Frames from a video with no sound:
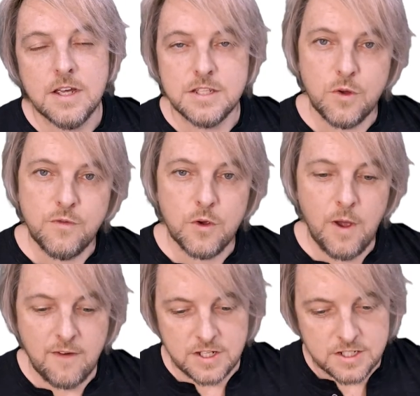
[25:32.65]
So if you
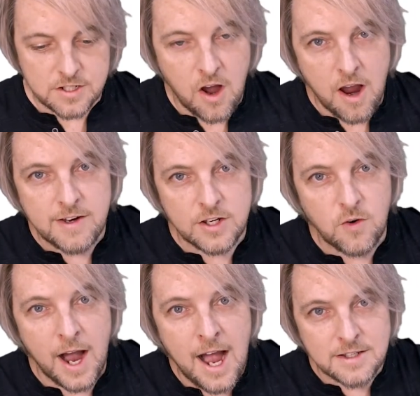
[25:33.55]
have a desire in your
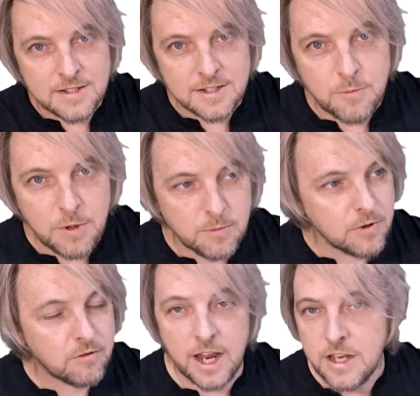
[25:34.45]
heart to see people
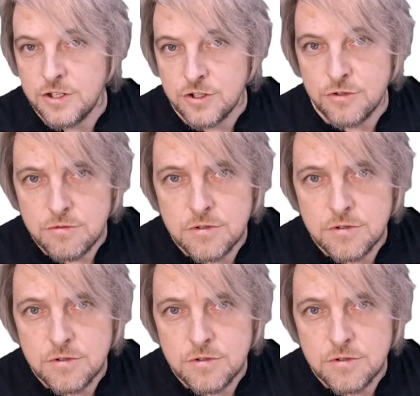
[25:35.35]
around you